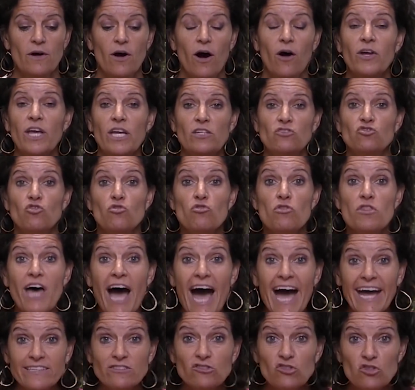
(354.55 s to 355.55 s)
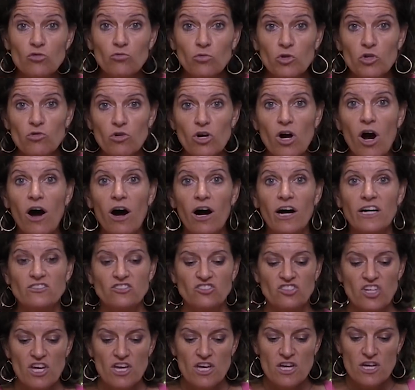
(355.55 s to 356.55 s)
Okay, so that's the root
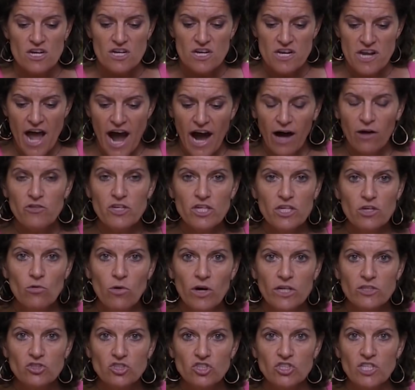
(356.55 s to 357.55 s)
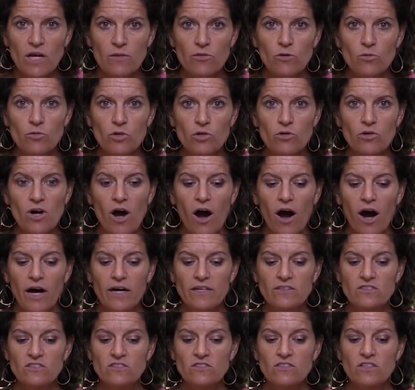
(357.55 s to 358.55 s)
cause. Now that you understand the root
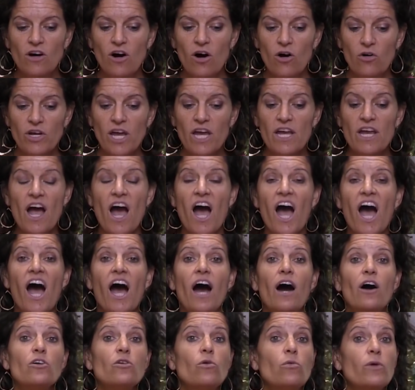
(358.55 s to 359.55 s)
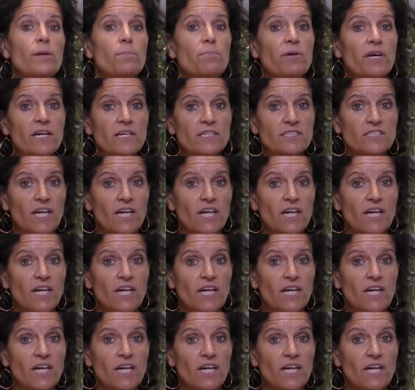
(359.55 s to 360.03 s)
cause, okay, how do we pick a